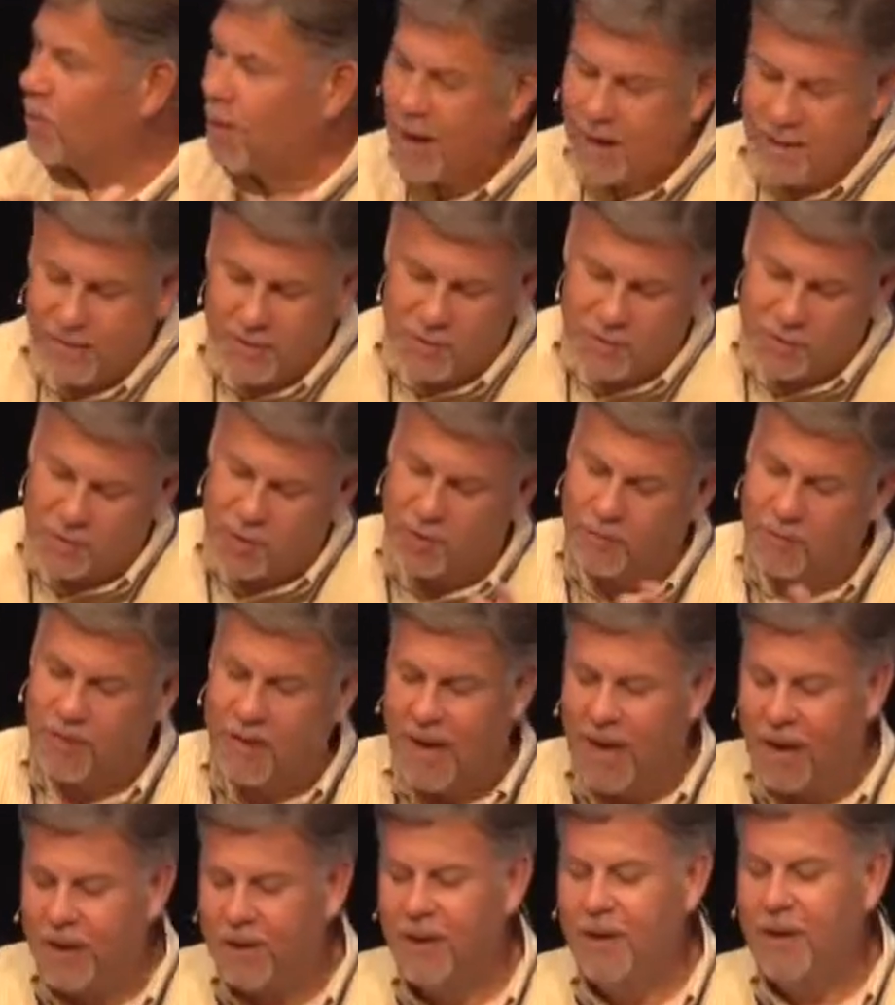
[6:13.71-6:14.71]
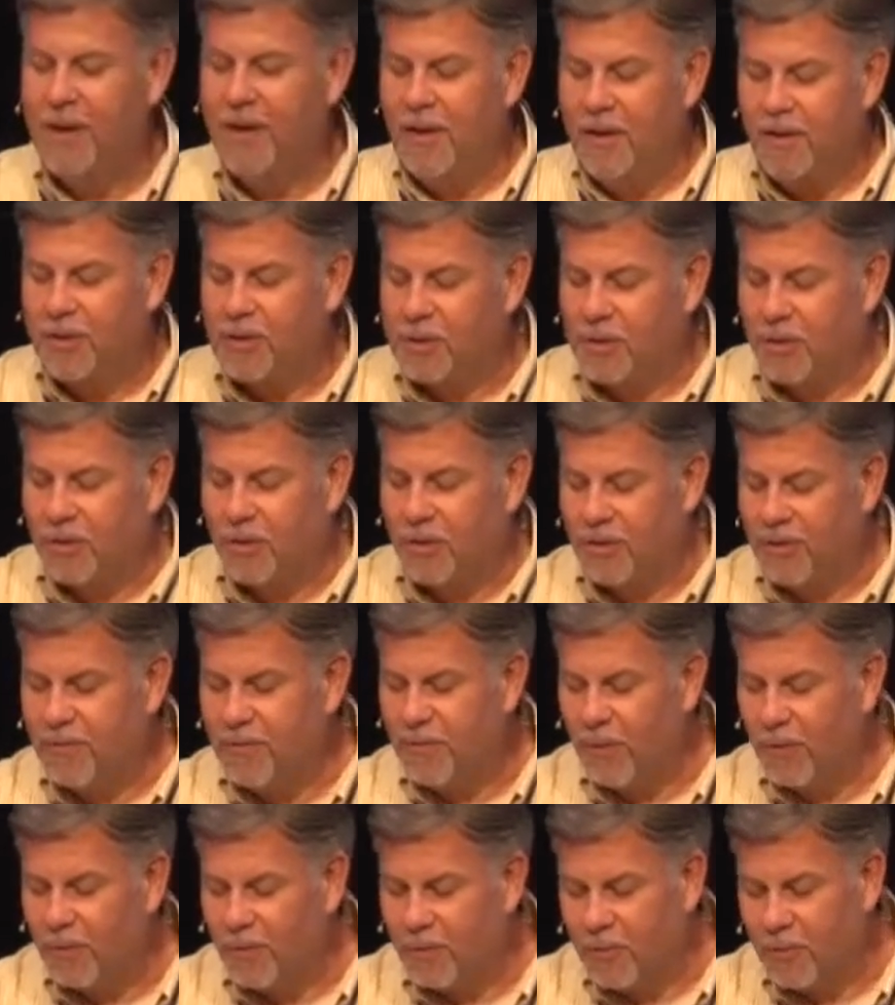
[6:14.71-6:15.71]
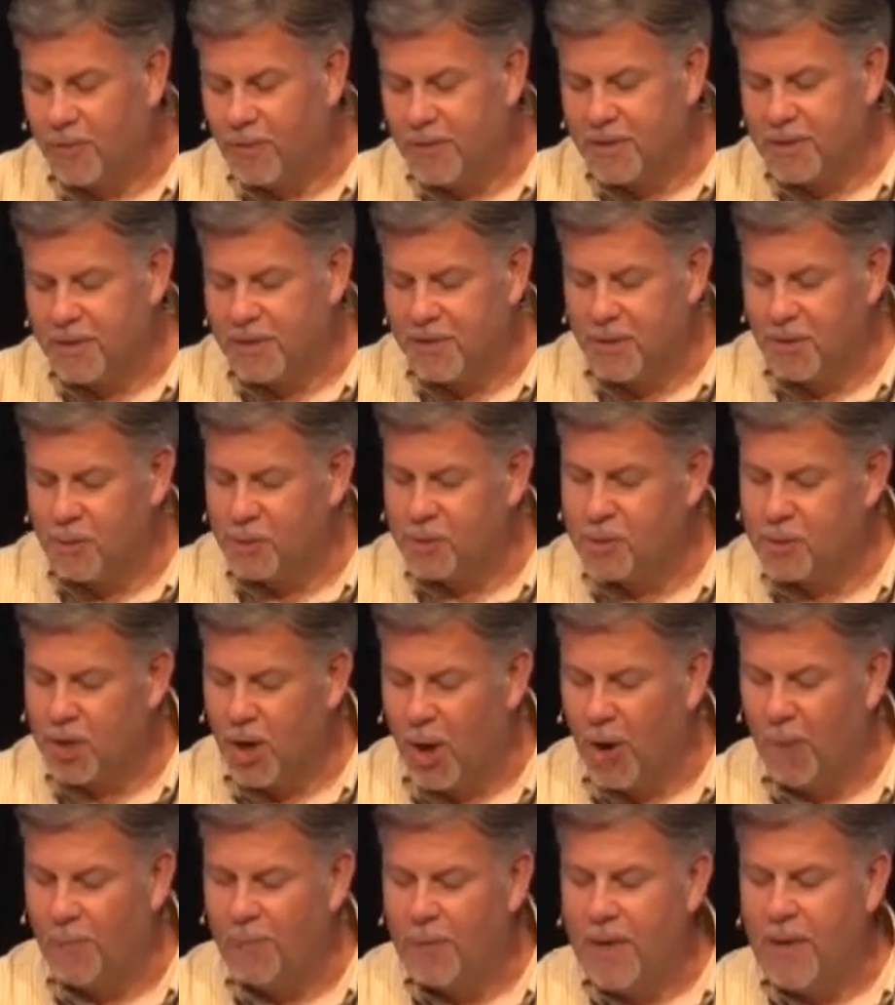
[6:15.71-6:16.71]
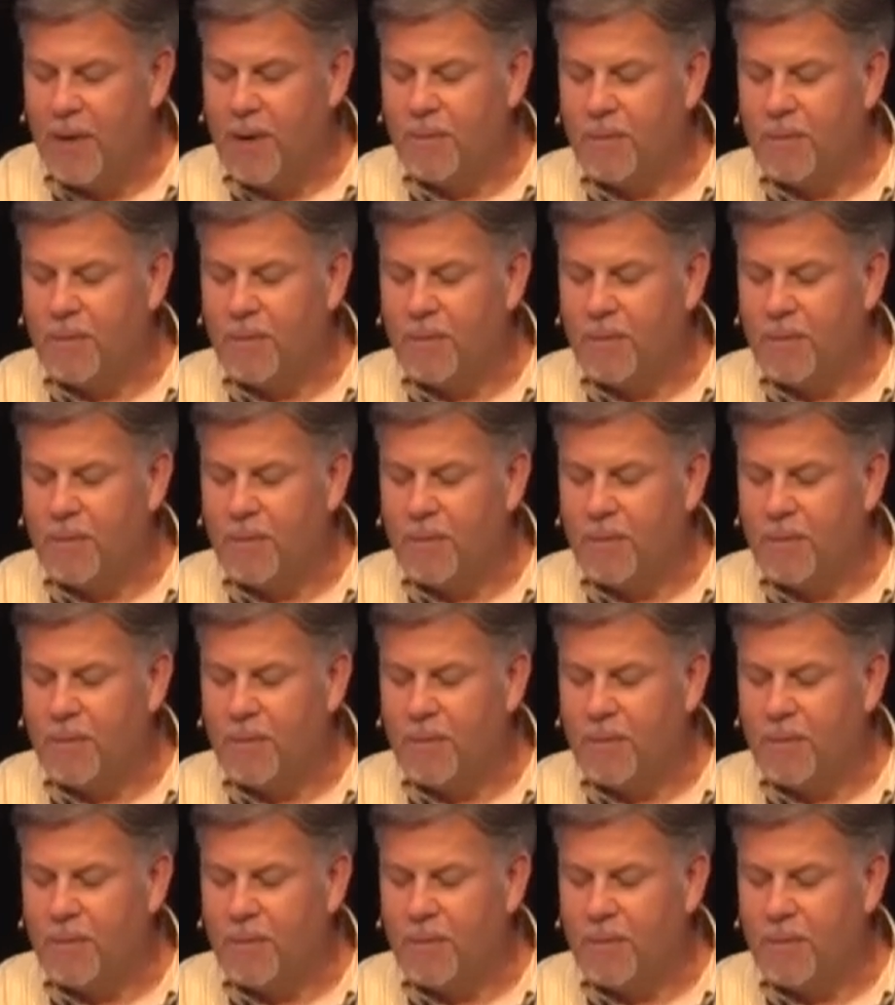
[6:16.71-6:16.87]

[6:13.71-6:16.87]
to write this stuff down, certainly feel free to do so.